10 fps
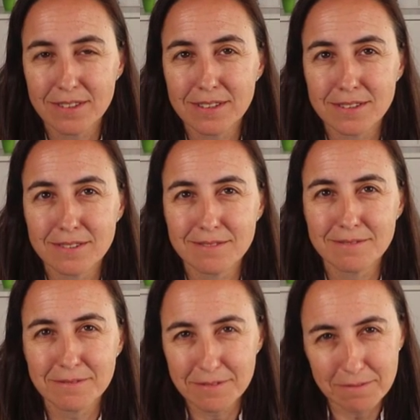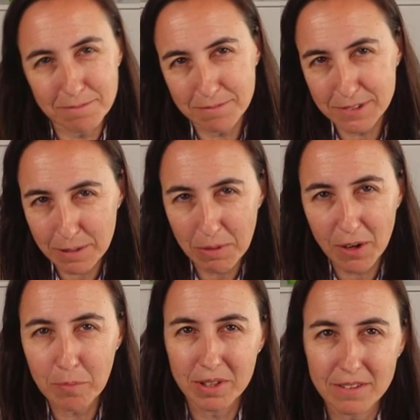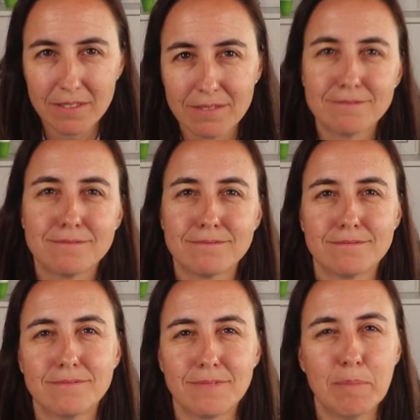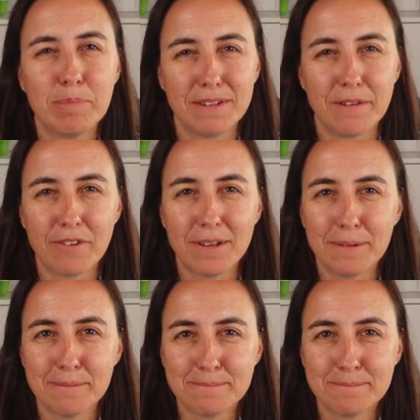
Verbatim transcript: It's similar, but a bit different.